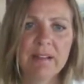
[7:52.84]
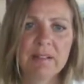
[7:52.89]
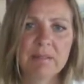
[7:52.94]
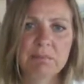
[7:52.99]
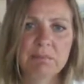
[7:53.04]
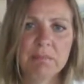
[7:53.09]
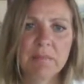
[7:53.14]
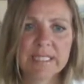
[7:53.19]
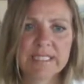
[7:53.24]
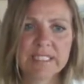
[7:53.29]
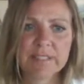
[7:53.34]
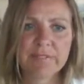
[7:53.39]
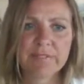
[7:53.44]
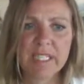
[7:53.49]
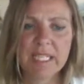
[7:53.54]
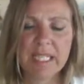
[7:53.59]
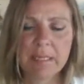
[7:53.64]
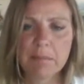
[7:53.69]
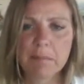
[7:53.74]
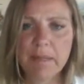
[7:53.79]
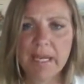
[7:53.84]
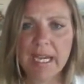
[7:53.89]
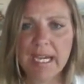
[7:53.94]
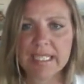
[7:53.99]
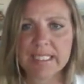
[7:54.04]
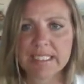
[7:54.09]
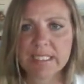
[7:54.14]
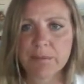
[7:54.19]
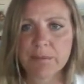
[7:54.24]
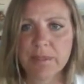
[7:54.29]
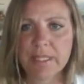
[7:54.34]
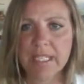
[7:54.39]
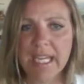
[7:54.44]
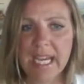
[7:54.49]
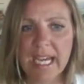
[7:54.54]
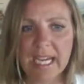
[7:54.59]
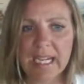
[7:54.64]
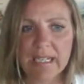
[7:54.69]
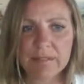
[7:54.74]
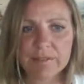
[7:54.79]
much of an impact it would
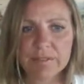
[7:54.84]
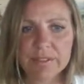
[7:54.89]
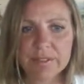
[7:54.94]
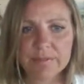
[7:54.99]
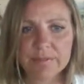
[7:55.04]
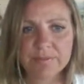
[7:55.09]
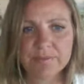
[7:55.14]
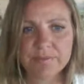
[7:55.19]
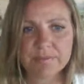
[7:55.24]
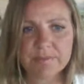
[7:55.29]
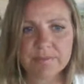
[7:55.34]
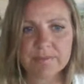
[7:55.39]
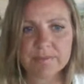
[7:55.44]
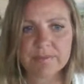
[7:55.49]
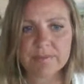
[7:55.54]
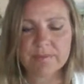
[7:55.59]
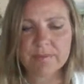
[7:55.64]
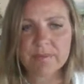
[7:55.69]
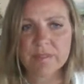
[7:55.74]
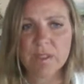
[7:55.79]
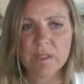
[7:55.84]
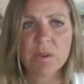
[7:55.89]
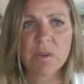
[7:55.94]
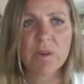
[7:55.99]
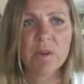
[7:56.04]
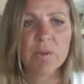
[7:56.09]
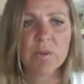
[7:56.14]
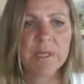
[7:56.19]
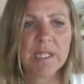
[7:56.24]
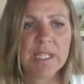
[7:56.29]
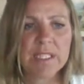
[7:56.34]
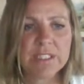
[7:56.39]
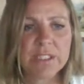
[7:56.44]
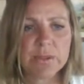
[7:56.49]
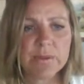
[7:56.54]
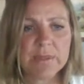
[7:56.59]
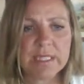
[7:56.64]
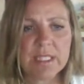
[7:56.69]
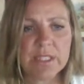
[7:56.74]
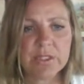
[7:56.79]
have. We
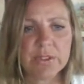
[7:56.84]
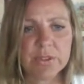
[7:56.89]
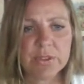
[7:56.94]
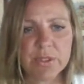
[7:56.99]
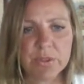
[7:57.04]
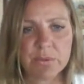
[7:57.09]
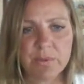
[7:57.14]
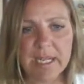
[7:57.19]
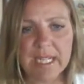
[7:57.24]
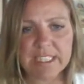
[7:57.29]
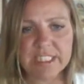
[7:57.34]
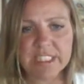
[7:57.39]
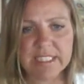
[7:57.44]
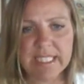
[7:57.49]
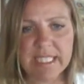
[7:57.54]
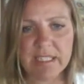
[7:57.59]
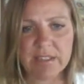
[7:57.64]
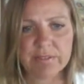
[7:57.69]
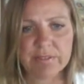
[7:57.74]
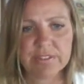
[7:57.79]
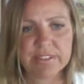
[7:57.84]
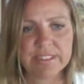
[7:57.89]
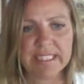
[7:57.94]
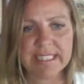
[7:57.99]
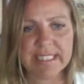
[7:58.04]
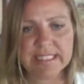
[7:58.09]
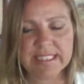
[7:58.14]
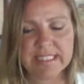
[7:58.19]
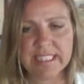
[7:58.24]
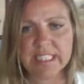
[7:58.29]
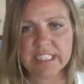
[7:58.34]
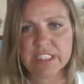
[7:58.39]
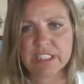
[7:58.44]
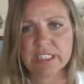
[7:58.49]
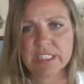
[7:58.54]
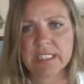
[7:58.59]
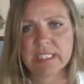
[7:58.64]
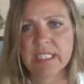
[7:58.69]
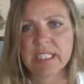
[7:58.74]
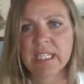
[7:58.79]
also include a rationale for
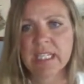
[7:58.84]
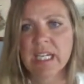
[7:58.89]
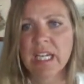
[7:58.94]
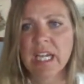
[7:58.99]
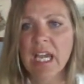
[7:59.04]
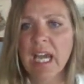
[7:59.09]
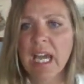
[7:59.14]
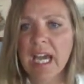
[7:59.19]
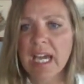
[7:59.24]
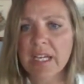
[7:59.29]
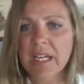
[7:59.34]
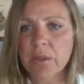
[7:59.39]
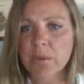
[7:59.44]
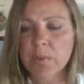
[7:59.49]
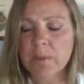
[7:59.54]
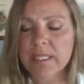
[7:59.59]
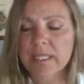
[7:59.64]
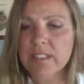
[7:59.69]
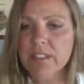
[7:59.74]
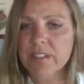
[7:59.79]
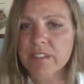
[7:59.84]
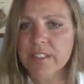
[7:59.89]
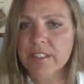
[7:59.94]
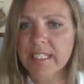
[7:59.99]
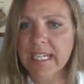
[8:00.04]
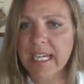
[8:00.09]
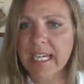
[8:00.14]
designation and a quick look